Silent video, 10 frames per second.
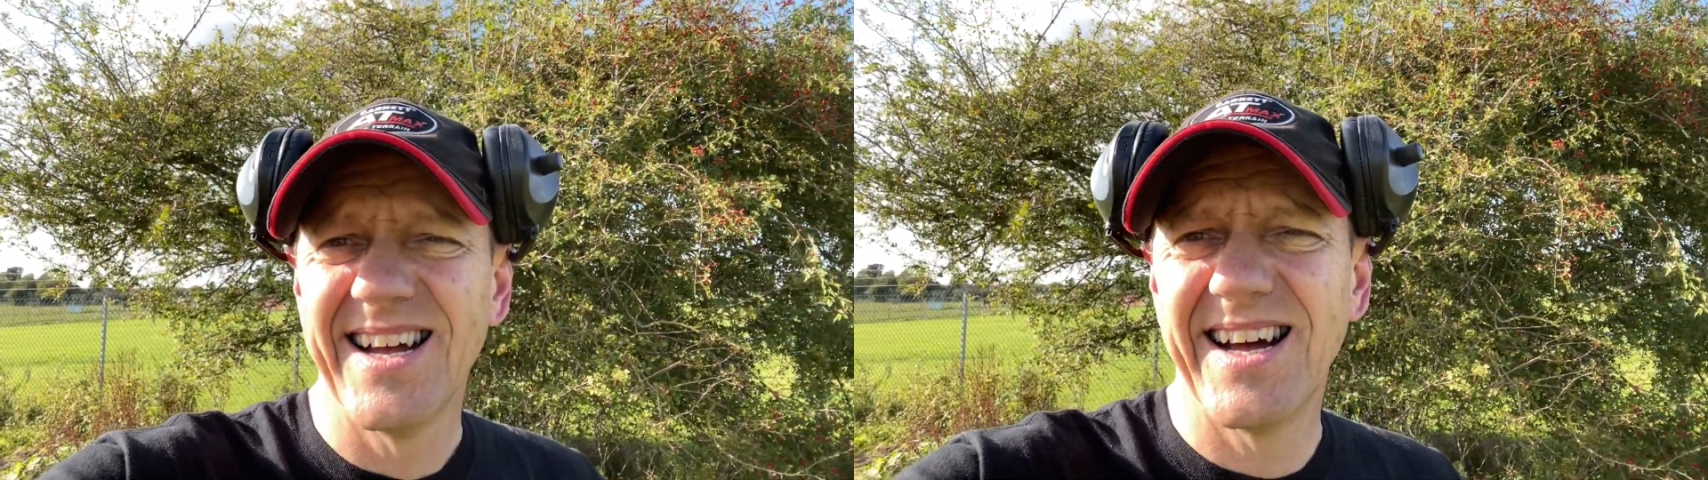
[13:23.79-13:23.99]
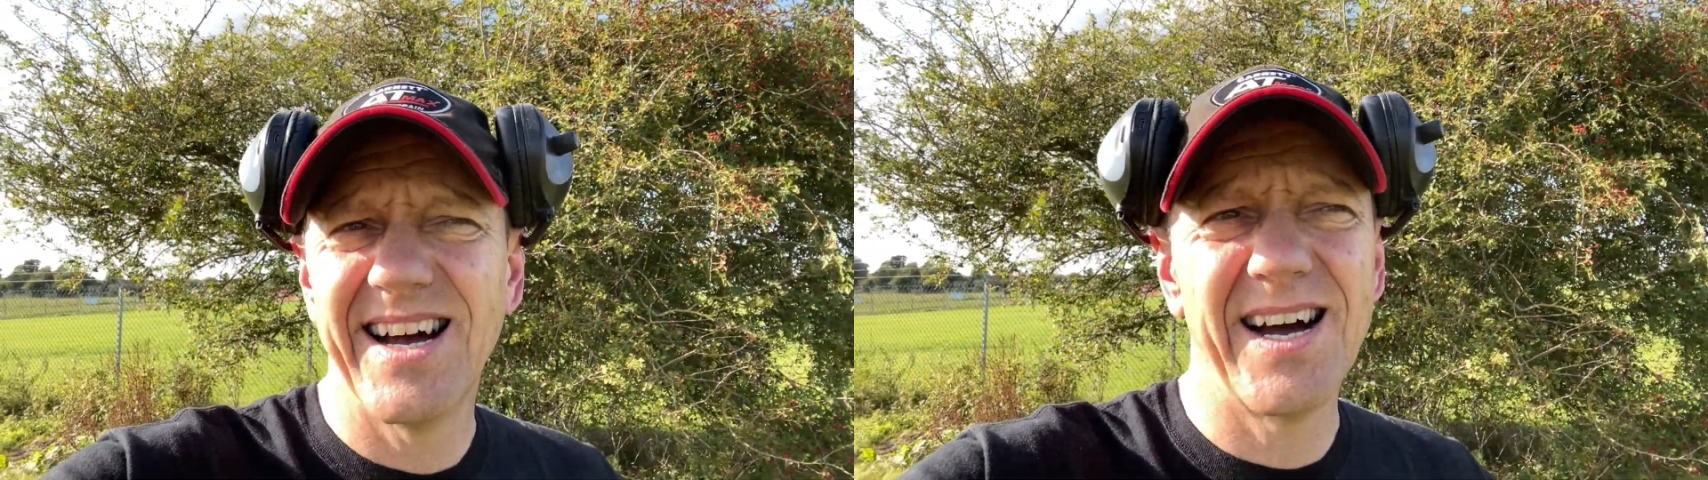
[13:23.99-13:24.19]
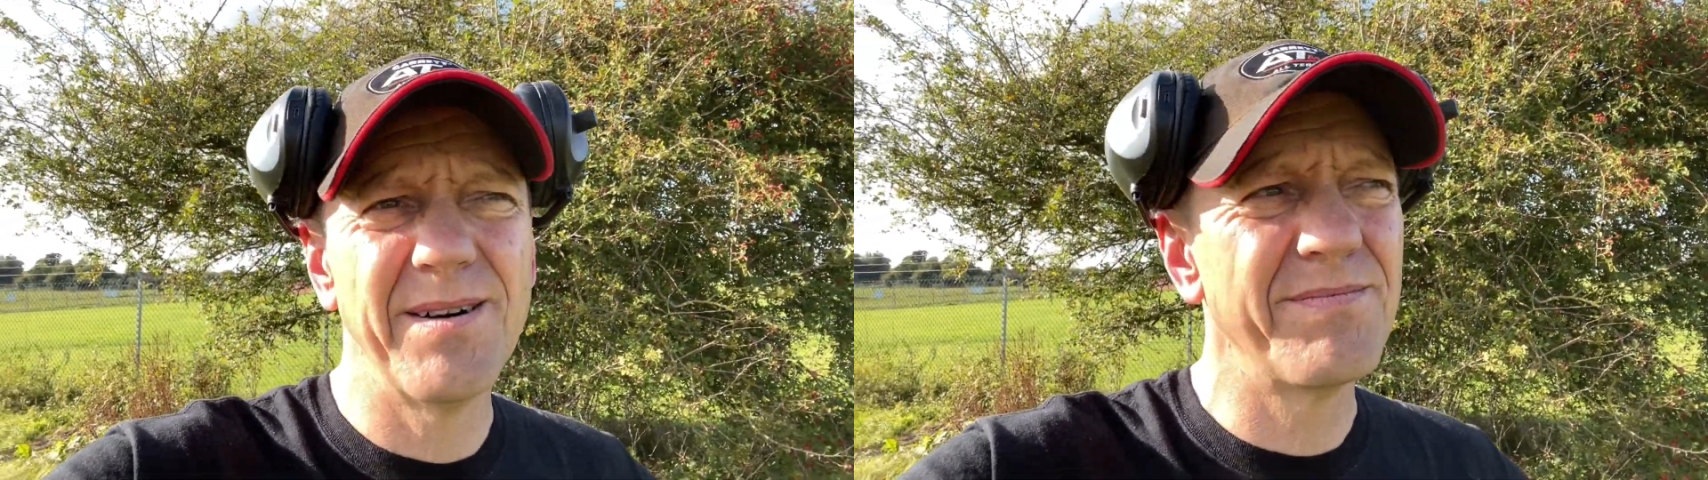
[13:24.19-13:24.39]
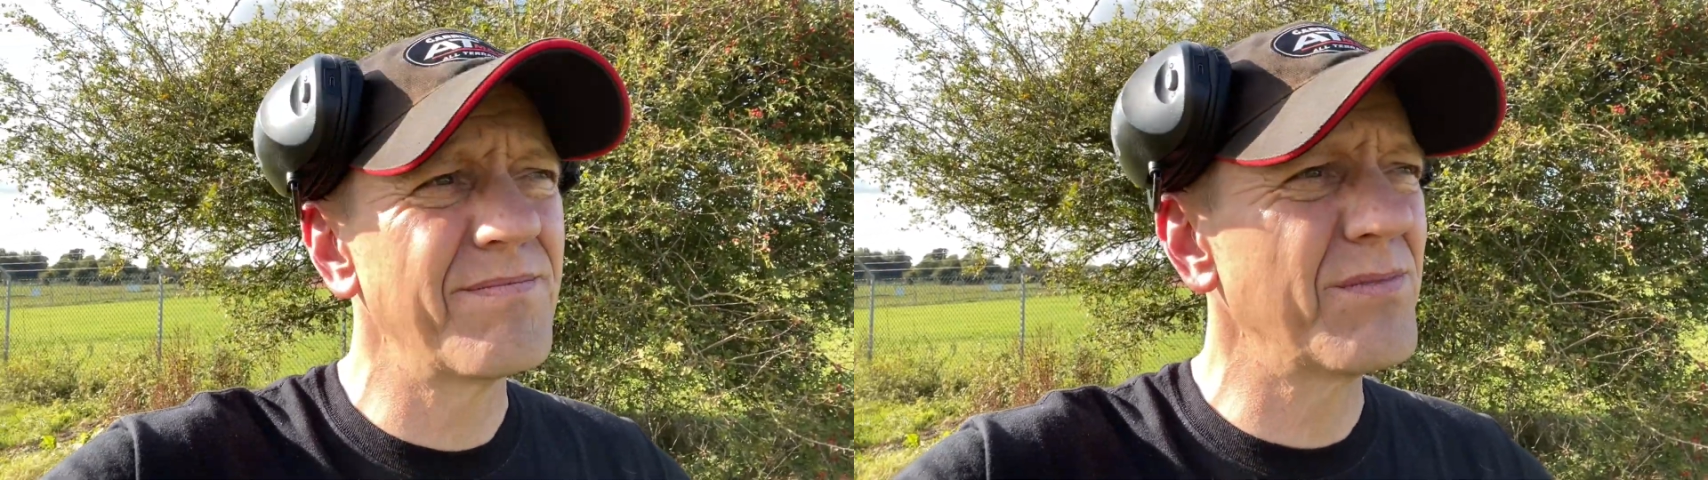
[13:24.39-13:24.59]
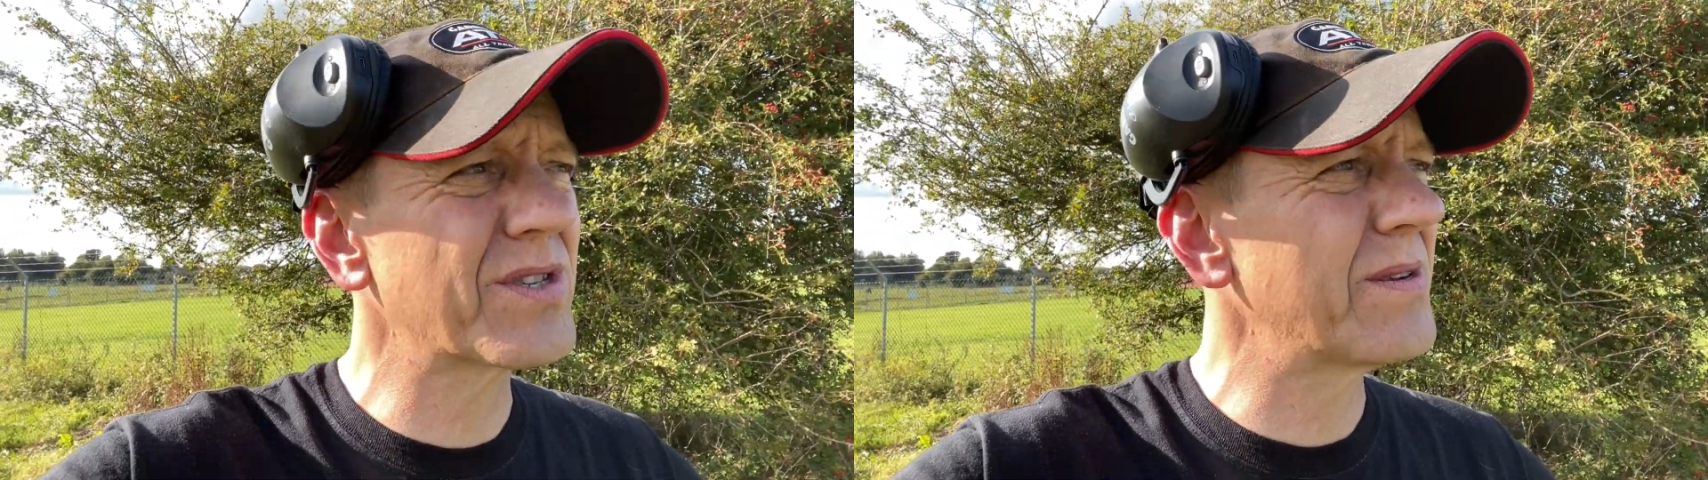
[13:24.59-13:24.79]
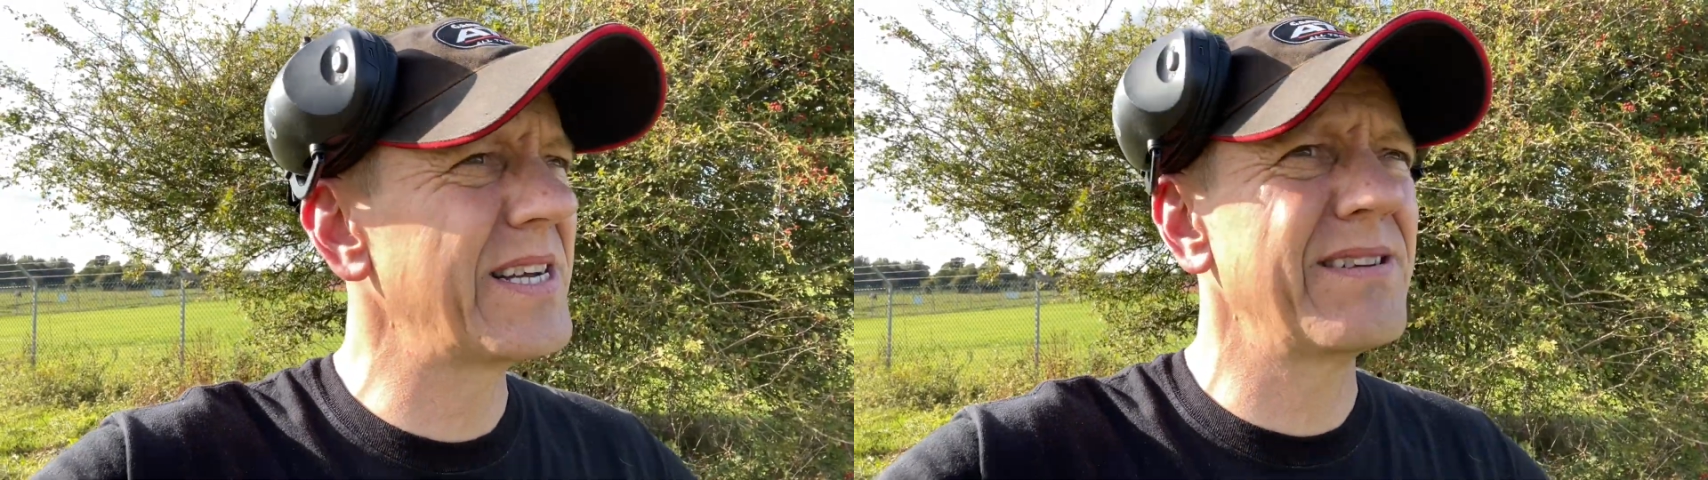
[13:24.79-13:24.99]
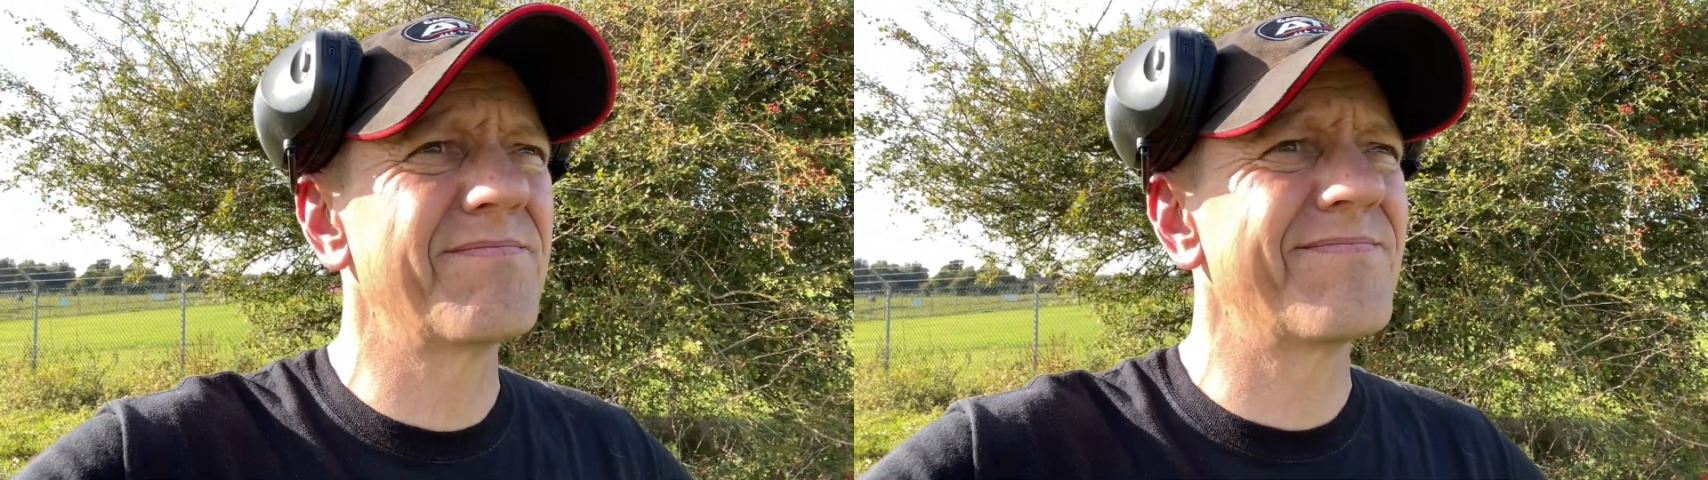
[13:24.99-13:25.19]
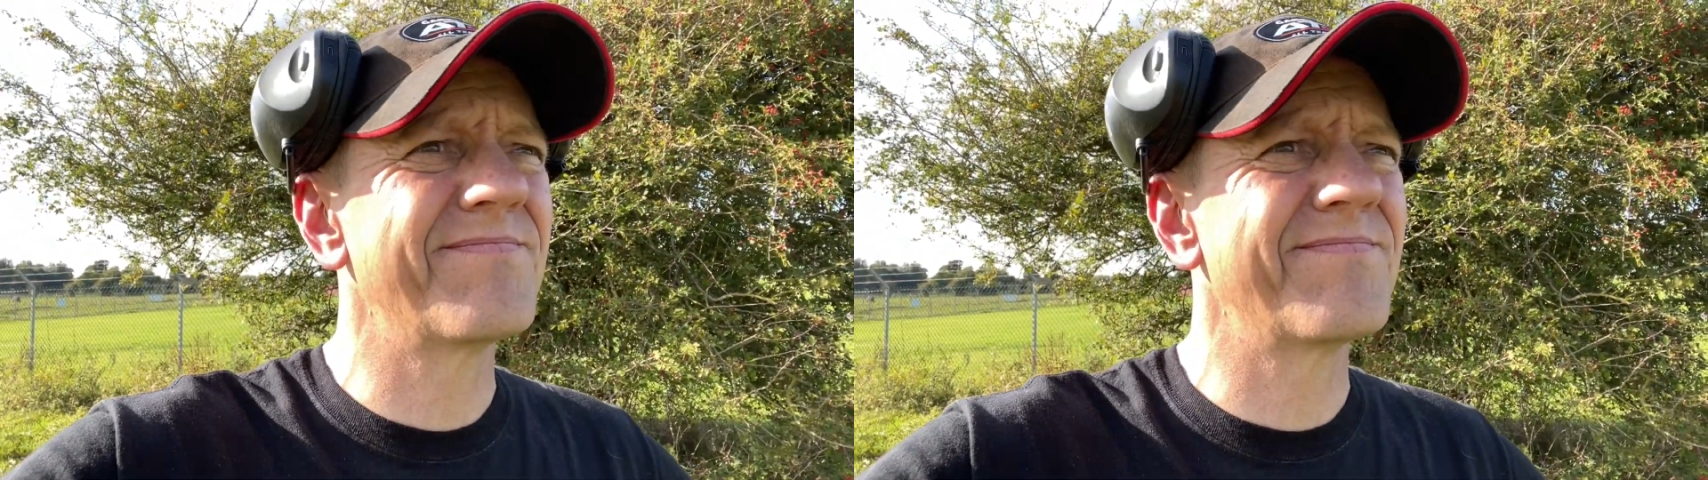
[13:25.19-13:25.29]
Must have been